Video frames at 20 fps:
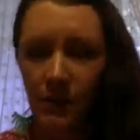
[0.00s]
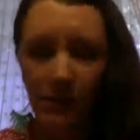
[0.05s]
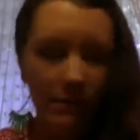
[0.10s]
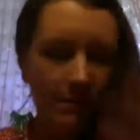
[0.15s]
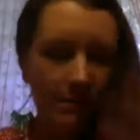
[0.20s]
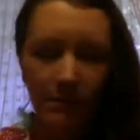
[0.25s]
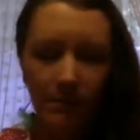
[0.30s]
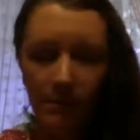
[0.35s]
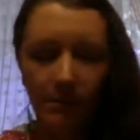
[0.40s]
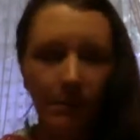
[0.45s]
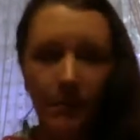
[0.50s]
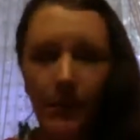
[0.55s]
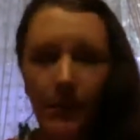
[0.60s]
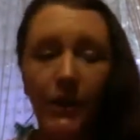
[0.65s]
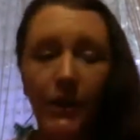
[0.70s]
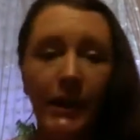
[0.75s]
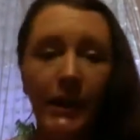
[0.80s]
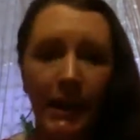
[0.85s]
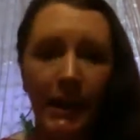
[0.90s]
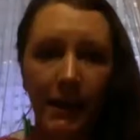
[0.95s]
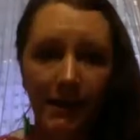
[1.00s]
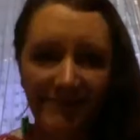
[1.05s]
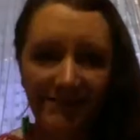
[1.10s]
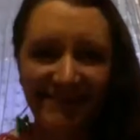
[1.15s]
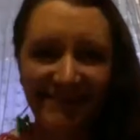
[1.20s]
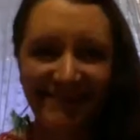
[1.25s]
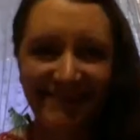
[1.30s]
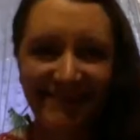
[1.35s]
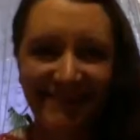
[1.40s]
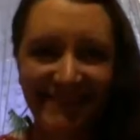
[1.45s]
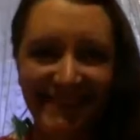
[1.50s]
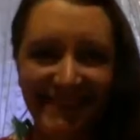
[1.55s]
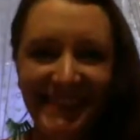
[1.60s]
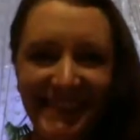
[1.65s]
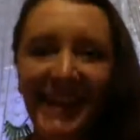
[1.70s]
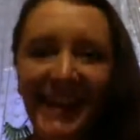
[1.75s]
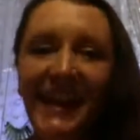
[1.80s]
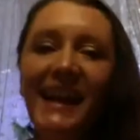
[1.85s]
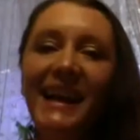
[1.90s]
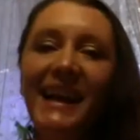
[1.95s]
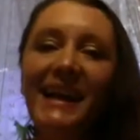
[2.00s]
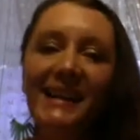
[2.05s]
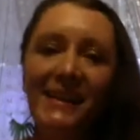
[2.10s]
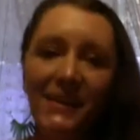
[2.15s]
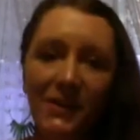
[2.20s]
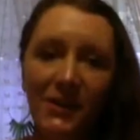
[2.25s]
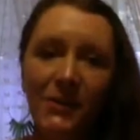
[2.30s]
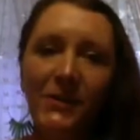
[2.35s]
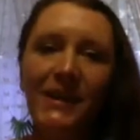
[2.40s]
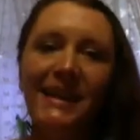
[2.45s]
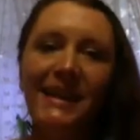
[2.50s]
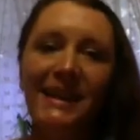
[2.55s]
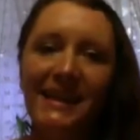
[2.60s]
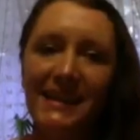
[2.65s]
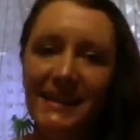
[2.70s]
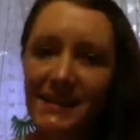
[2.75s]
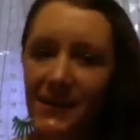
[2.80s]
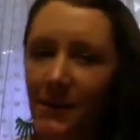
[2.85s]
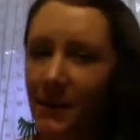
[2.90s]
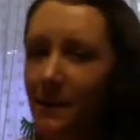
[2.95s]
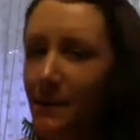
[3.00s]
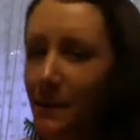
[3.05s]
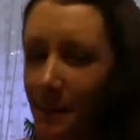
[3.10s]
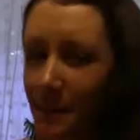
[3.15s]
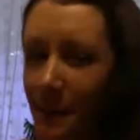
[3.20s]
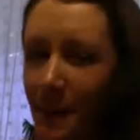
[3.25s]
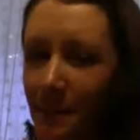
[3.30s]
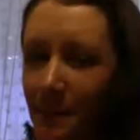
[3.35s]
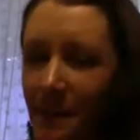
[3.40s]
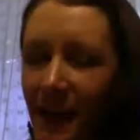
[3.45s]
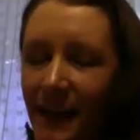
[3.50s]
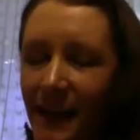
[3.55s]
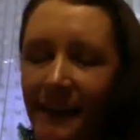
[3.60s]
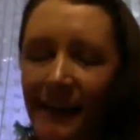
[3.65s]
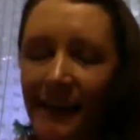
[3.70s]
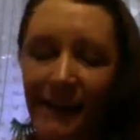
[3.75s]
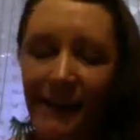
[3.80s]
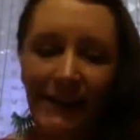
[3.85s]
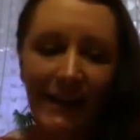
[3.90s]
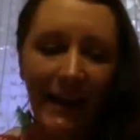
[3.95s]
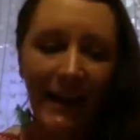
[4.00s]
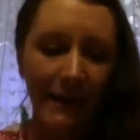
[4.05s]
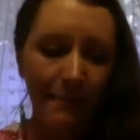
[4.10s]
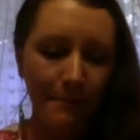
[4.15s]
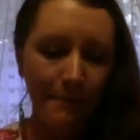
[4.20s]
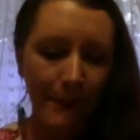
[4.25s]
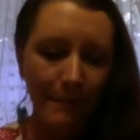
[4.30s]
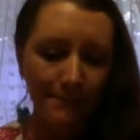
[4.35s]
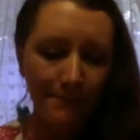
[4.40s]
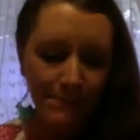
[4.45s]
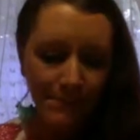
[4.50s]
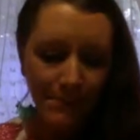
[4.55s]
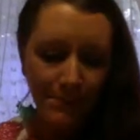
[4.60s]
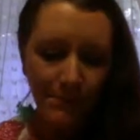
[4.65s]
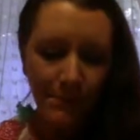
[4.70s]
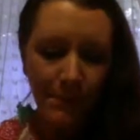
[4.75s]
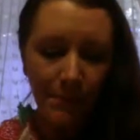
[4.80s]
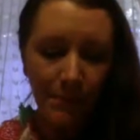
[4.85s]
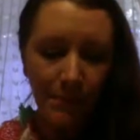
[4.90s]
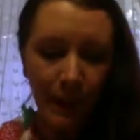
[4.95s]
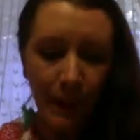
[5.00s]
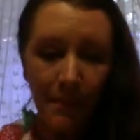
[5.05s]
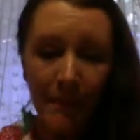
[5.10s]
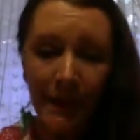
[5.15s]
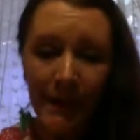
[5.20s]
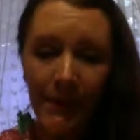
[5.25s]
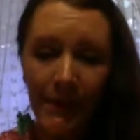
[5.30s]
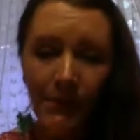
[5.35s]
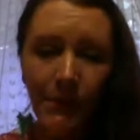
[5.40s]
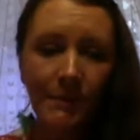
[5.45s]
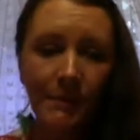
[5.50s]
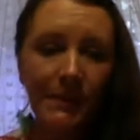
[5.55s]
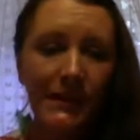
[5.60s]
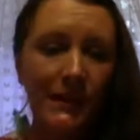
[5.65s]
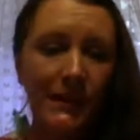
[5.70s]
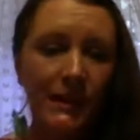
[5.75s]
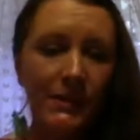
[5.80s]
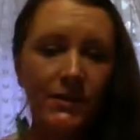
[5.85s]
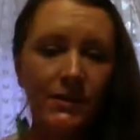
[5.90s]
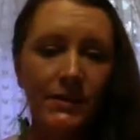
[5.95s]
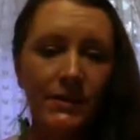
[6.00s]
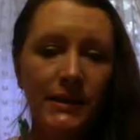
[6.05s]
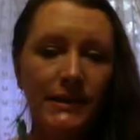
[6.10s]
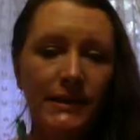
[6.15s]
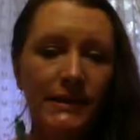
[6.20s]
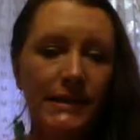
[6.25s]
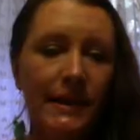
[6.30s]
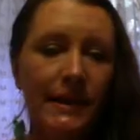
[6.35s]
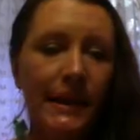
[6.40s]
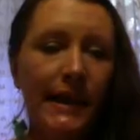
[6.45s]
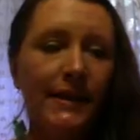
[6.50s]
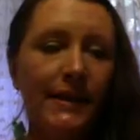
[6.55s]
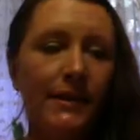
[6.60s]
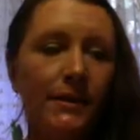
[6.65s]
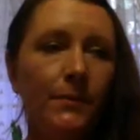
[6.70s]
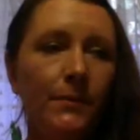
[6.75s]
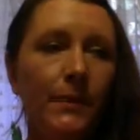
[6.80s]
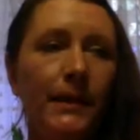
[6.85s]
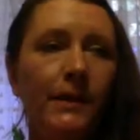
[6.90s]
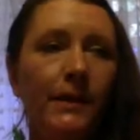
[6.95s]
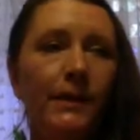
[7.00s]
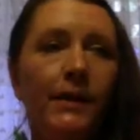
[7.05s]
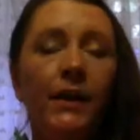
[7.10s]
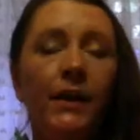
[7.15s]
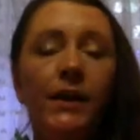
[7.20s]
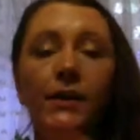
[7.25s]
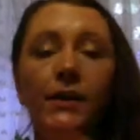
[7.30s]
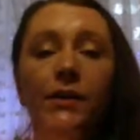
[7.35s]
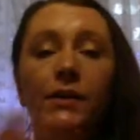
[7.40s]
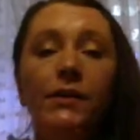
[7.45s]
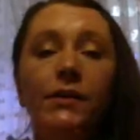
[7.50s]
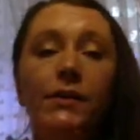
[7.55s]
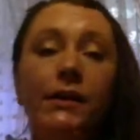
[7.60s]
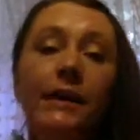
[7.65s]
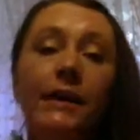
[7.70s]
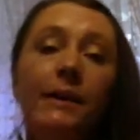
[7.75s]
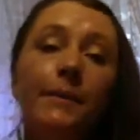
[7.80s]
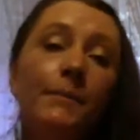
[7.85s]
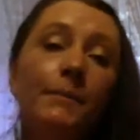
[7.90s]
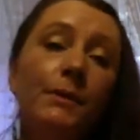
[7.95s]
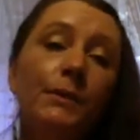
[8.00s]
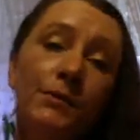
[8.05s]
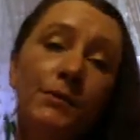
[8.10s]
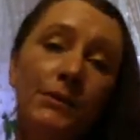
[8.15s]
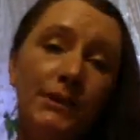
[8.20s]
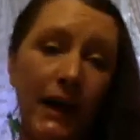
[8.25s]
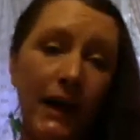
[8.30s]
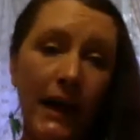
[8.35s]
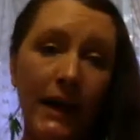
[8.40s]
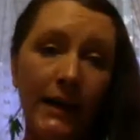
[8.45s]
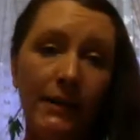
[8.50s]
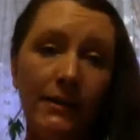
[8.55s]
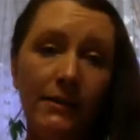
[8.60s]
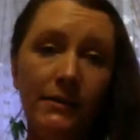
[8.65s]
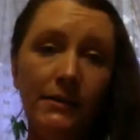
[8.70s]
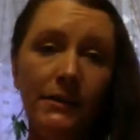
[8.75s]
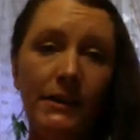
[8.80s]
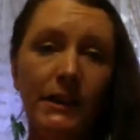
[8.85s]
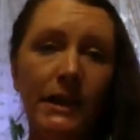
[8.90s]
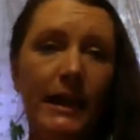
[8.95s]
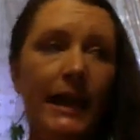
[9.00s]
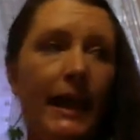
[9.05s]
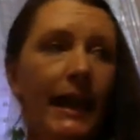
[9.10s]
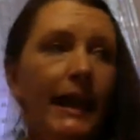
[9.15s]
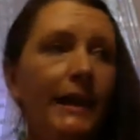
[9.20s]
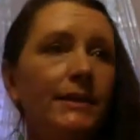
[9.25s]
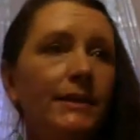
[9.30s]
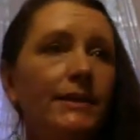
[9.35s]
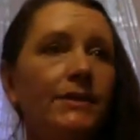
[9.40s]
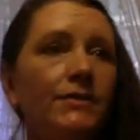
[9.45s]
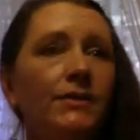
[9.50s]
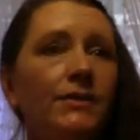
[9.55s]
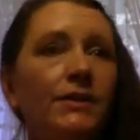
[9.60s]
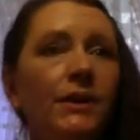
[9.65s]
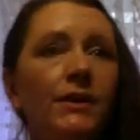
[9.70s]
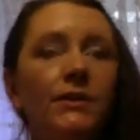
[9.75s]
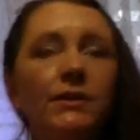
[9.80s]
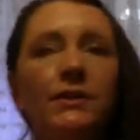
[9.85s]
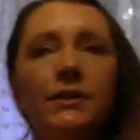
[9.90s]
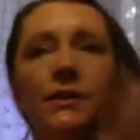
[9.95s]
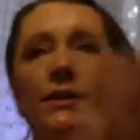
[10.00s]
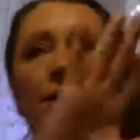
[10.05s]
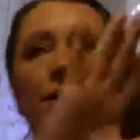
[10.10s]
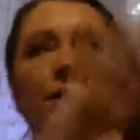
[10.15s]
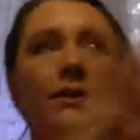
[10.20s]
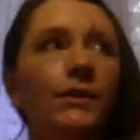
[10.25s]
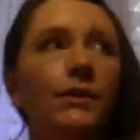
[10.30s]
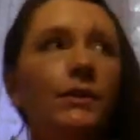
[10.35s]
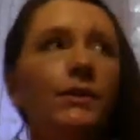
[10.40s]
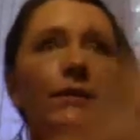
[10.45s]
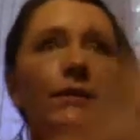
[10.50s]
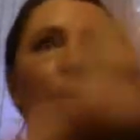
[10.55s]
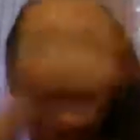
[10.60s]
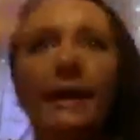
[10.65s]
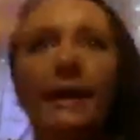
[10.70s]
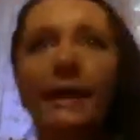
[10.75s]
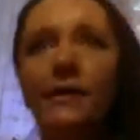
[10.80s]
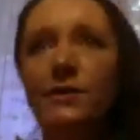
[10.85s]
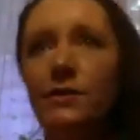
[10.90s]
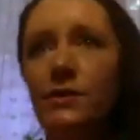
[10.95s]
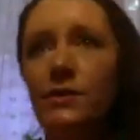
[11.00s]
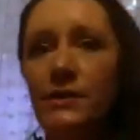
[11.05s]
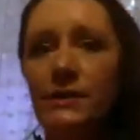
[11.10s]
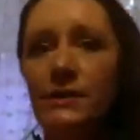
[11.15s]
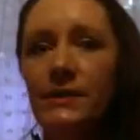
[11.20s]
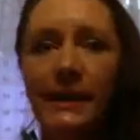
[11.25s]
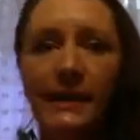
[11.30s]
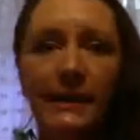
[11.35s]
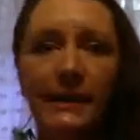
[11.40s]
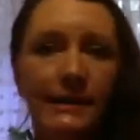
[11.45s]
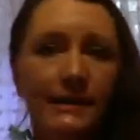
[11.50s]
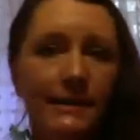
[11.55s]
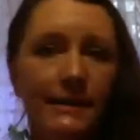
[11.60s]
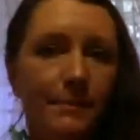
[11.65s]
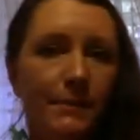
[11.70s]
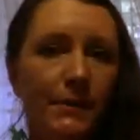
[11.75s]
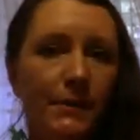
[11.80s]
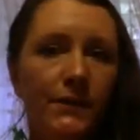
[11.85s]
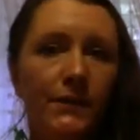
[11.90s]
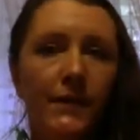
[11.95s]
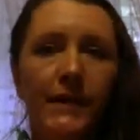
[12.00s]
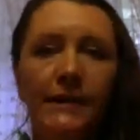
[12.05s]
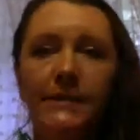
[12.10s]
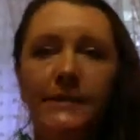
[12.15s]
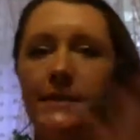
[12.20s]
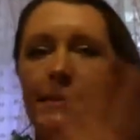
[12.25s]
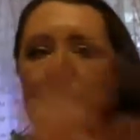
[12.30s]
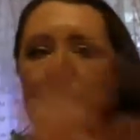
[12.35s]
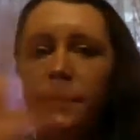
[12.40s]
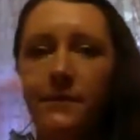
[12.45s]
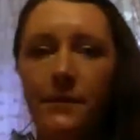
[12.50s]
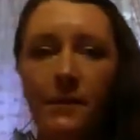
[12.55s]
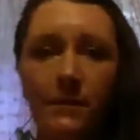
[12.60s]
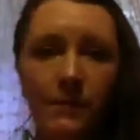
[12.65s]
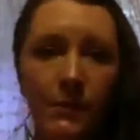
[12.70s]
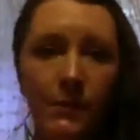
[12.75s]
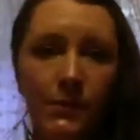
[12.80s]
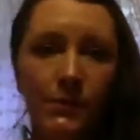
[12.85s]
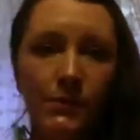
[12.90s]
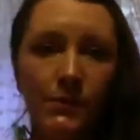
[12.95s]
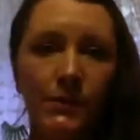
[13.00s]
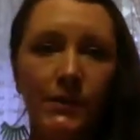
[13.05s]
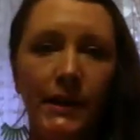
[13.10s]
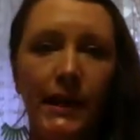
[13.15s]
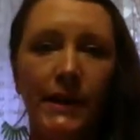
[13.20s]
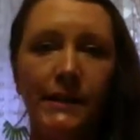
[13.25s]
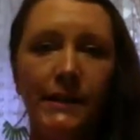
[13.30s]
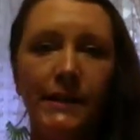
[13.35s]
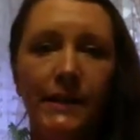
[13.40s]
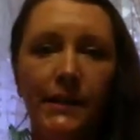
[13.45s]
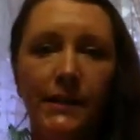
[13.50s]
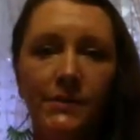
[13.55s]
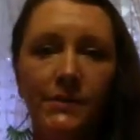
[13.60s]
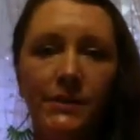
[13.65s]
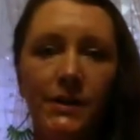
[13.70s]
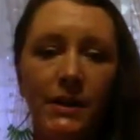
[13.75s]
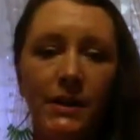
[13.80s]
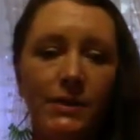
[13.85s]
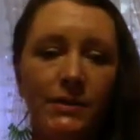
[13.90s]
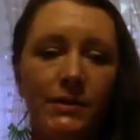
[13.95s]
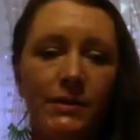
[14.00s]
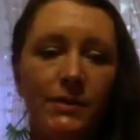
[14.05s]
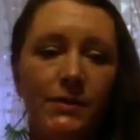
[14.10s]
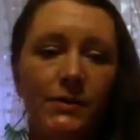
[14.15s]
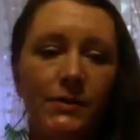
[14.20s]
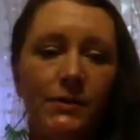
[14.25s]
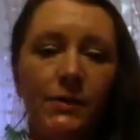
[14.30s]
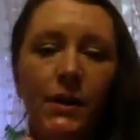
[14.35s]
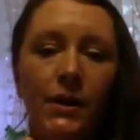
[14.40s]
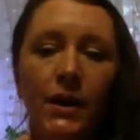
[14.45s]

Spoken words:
murky a little quickly. So I'm not there yet, but men and women can do this together, where you create a moon dial and you start to, you write out just like the simple phases of the moon, and then you start to